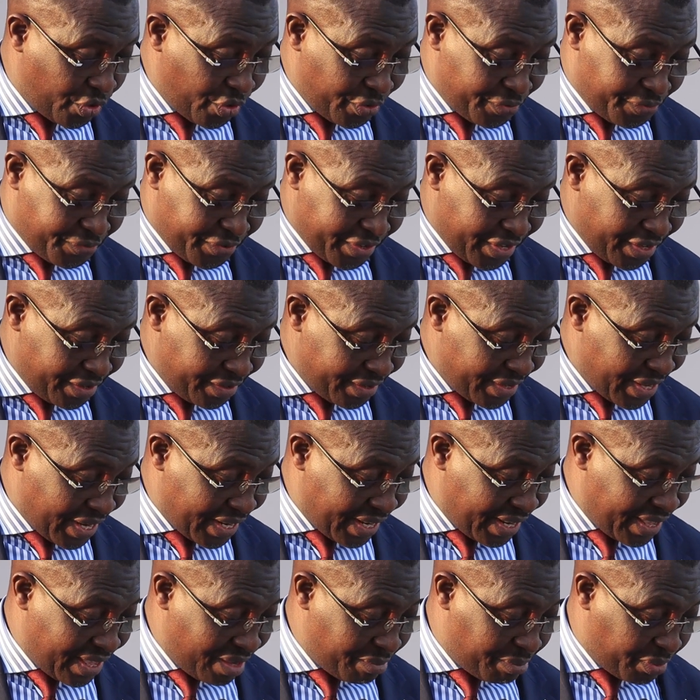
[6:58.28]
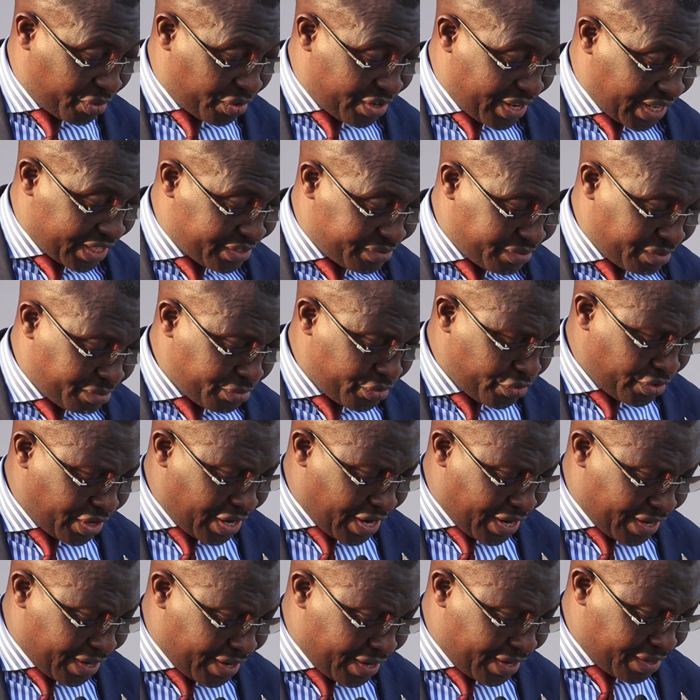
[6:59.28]
coffee and other products from
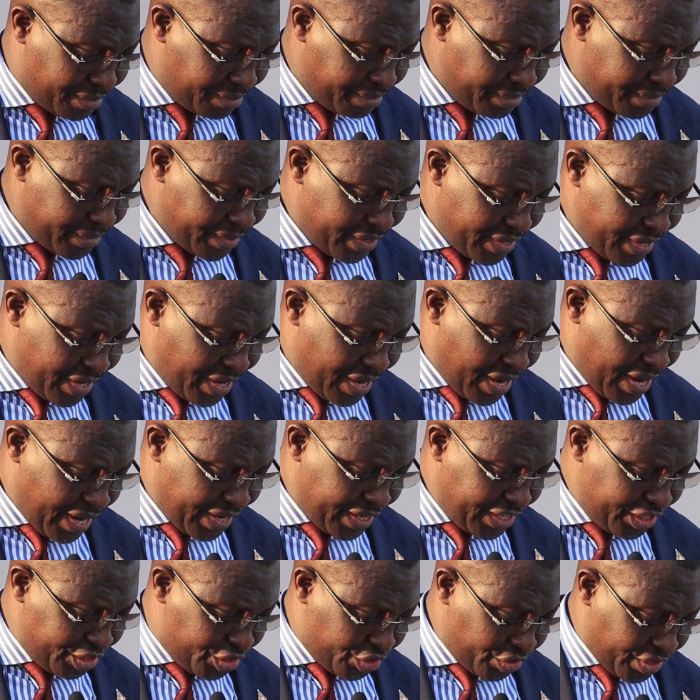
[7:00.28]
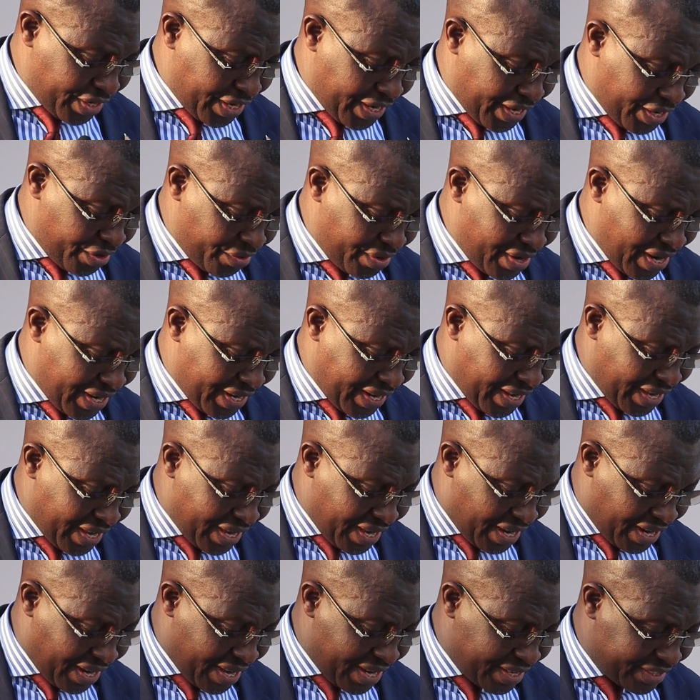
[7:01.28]
Uganda. Additionally, Uganda
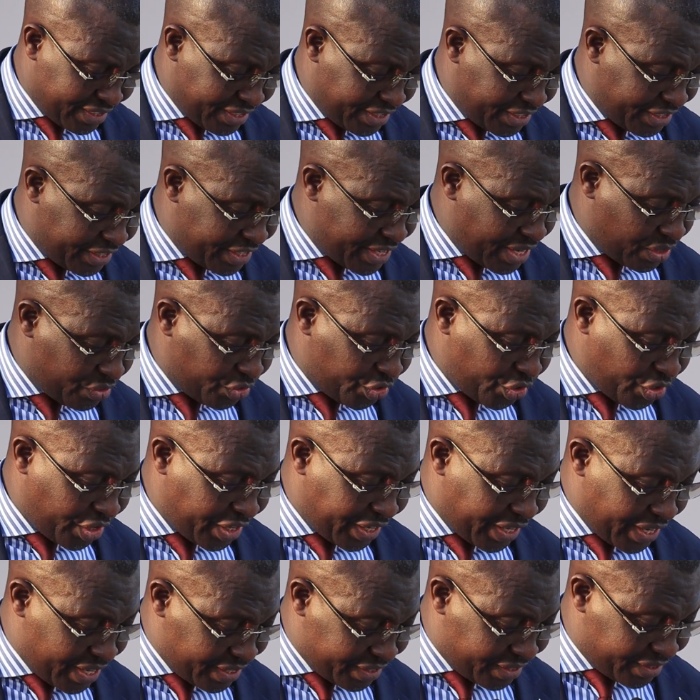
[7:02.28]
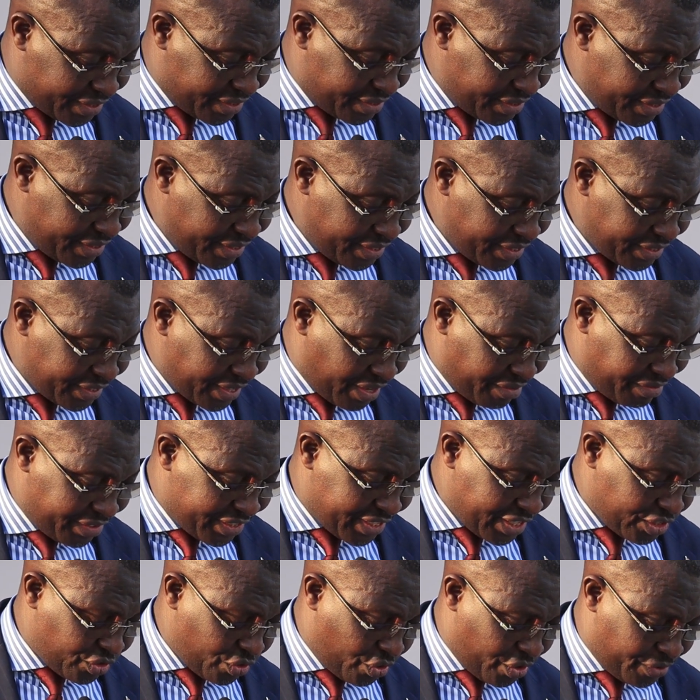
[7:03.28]
Airlines is here to showcase
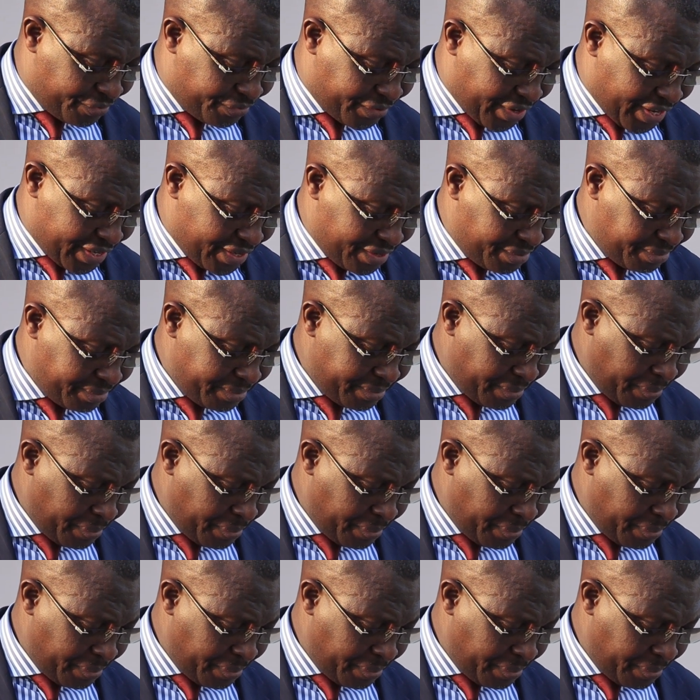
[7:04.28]
services offered.